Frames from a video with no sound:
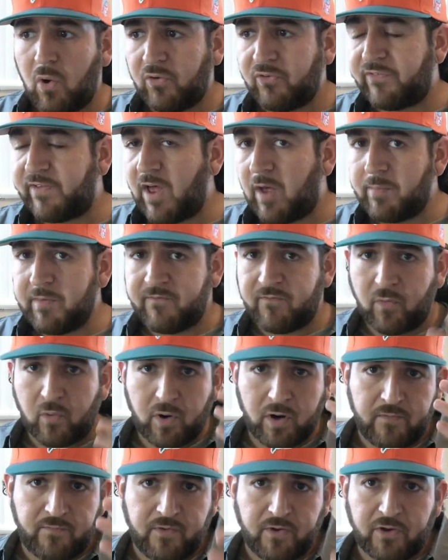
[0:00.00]
Old Style
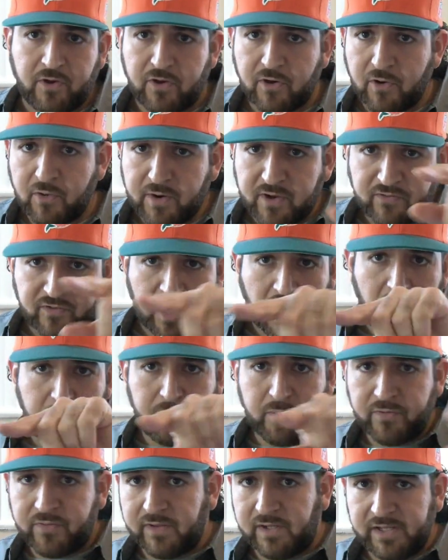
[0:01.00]
before. If you're curious,
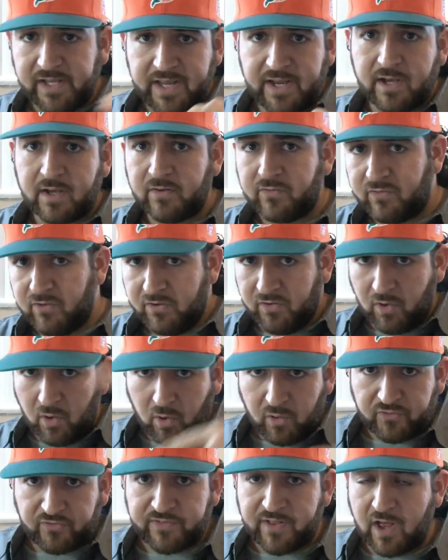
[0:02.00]
I'll put the link to the
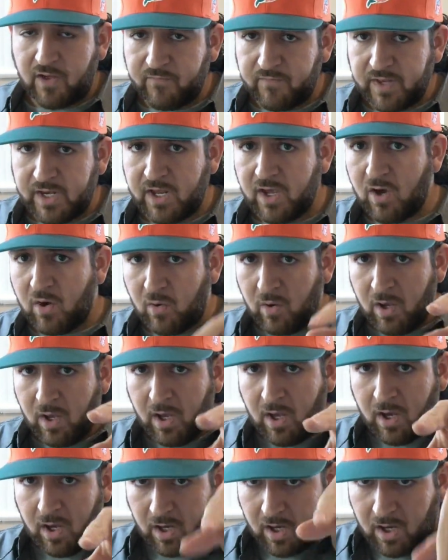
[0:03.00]
Old Style video
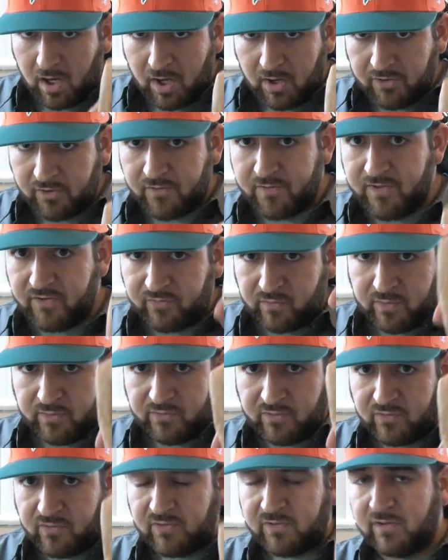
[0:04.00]
uh, under this
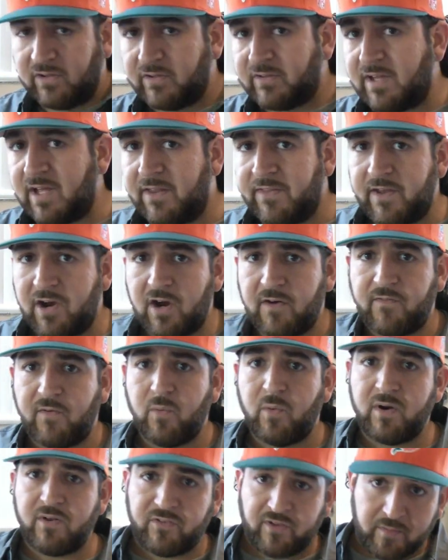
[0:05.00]
one. So just look down there if
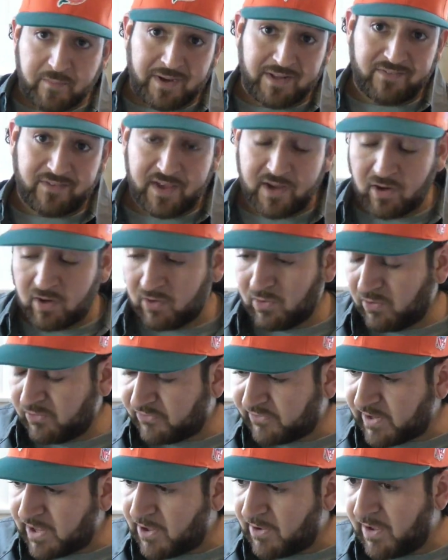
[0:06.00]
you want to see my take on
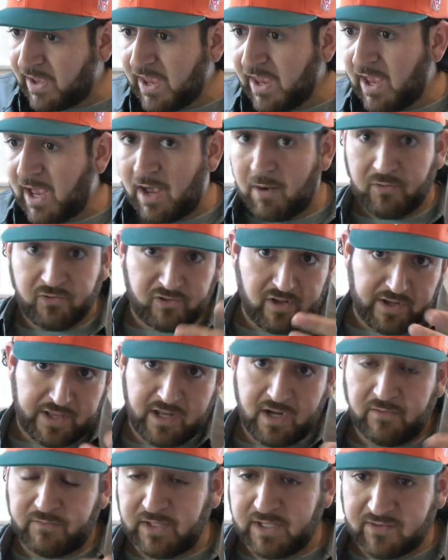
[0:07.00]
Old style. I was
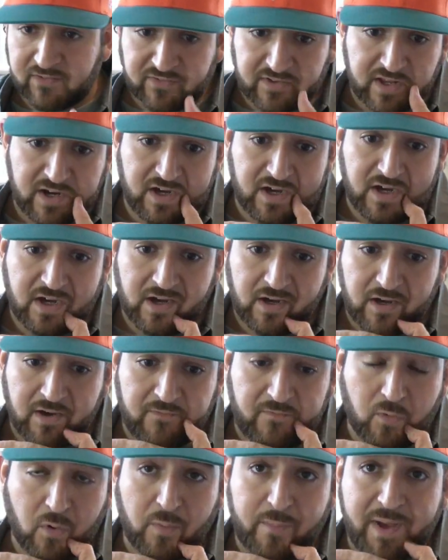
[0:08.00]
lucky enough to get sent a,
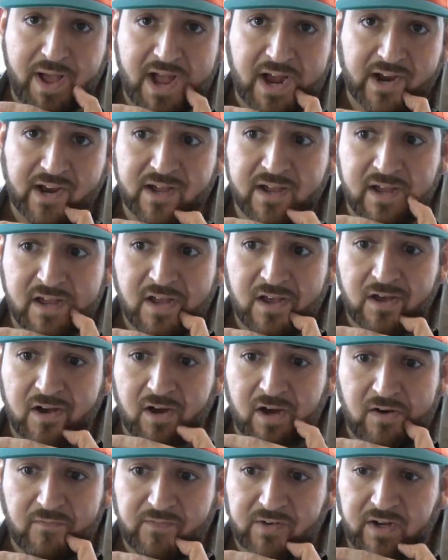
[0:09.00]
a four pack
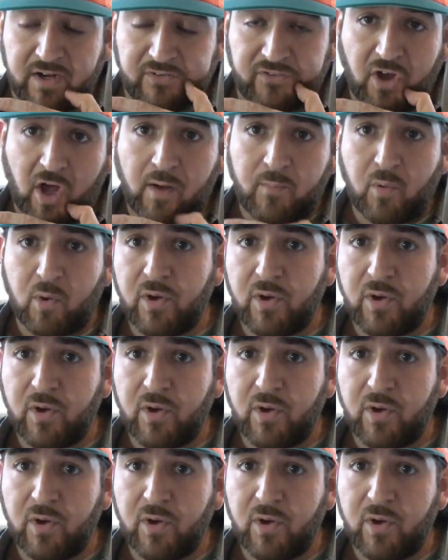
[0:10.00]
of uh, Tall